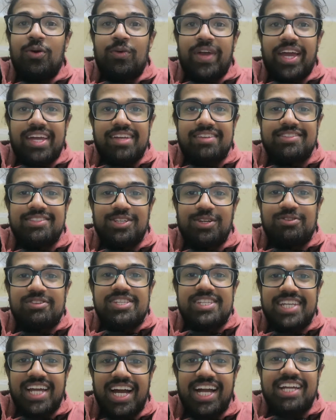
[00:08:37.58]
Okay, so
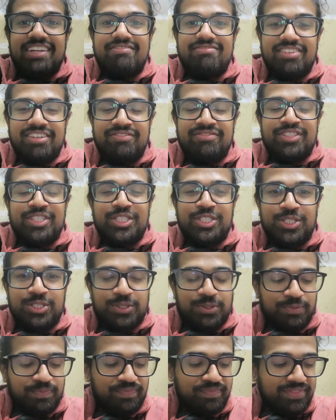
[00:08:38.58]
it's
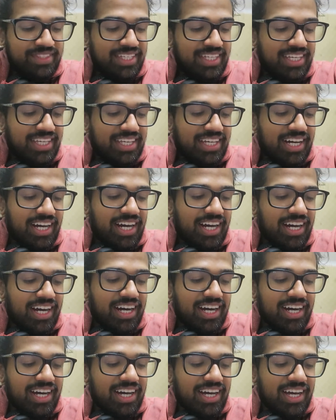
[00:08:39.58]
9:52.
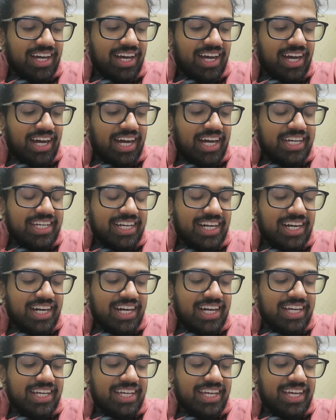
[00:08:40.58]
I
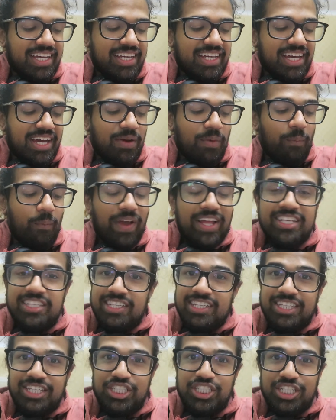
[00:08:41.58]
went
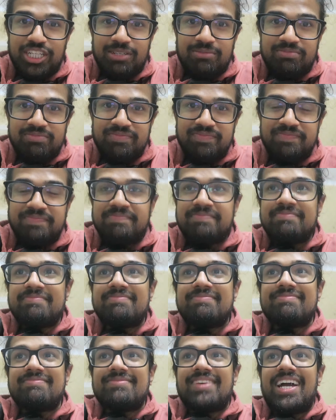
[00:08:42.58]
to the gym.
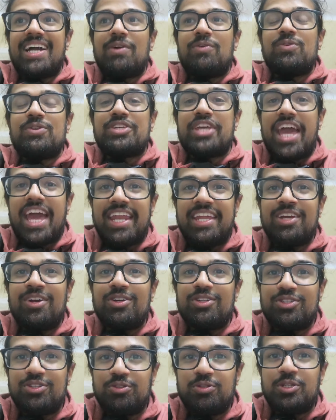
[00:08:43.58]
I was
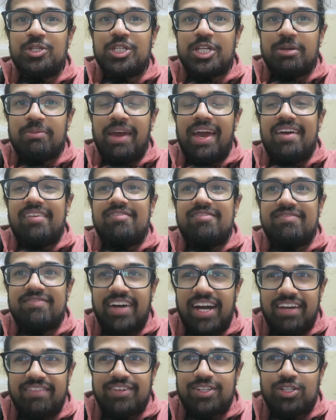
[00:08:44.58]
heading to the gym at
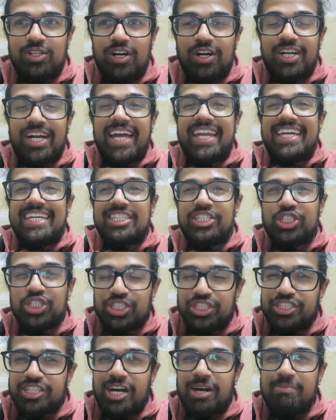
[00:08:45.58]
5 o'clock, and I
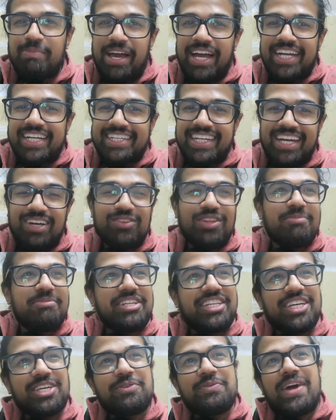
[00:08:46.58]
just got back now. Let
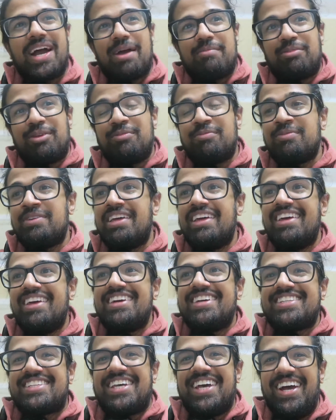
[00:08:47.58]
me tell you what happened.
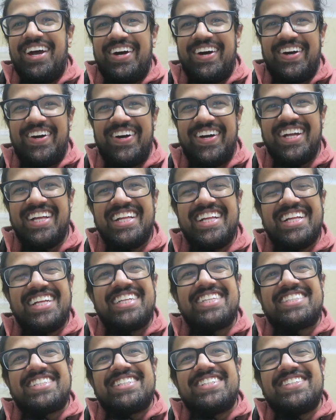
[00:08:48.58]
So
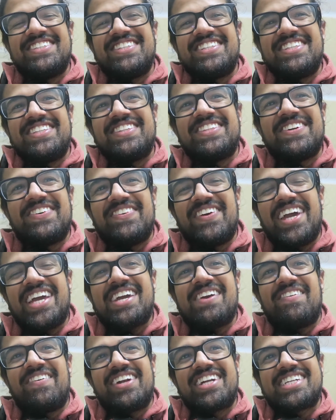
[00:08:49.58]
the
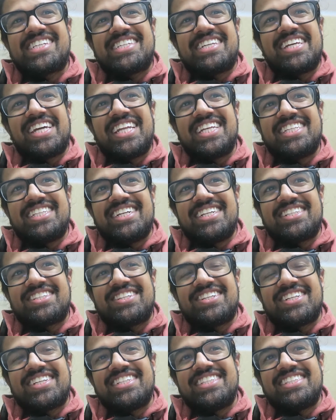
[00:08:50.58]
way it works in
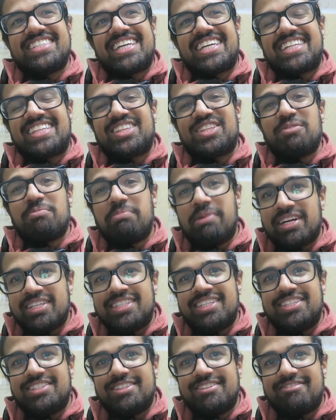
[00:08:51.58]
Dunkirk is like the
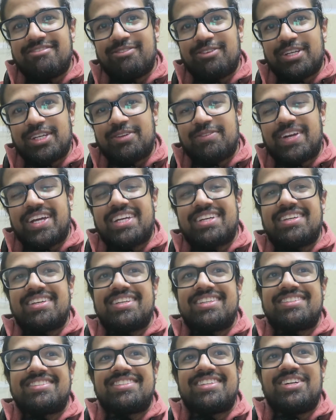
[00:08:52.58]
buses are free, right?
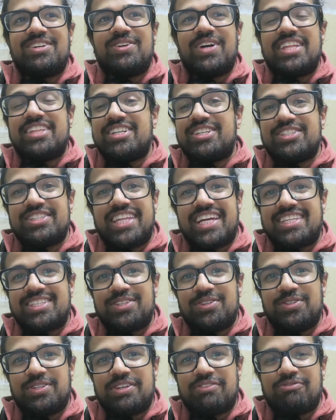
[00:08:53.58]
So, and that's
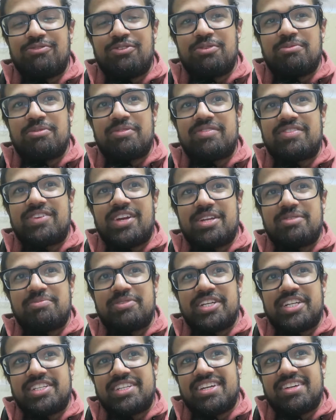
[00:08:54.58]
the only form of
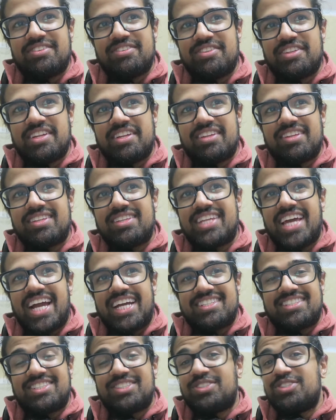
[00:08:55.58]
transportation other than
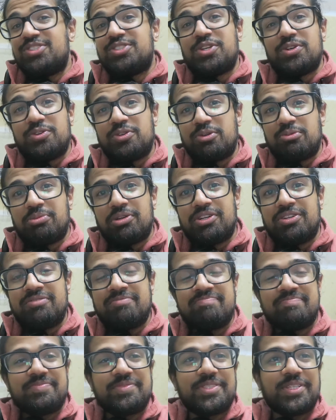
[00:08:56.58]
taxis. There's no Uber.
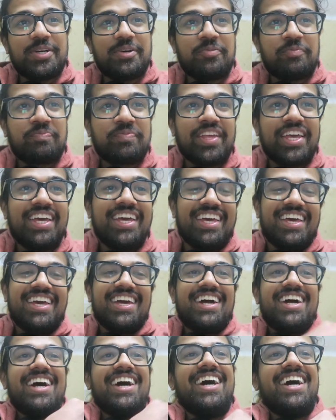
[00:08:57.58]
So
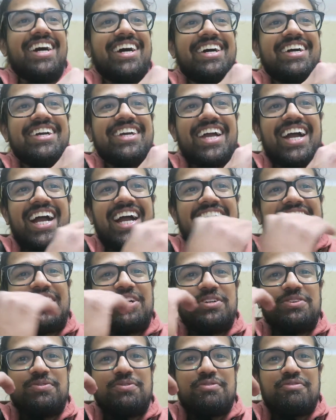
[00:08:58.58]
I
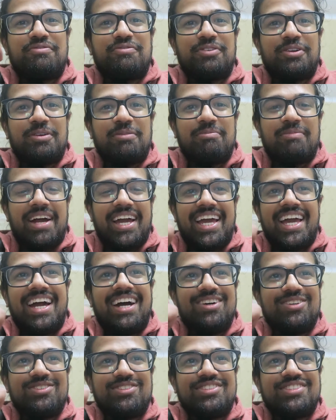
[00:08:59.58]
go from my
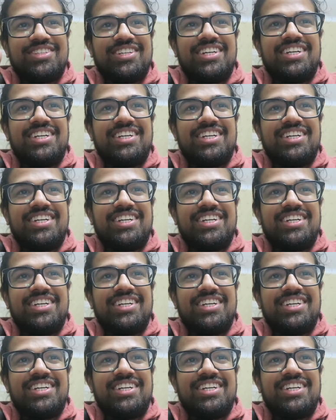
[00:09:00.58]
house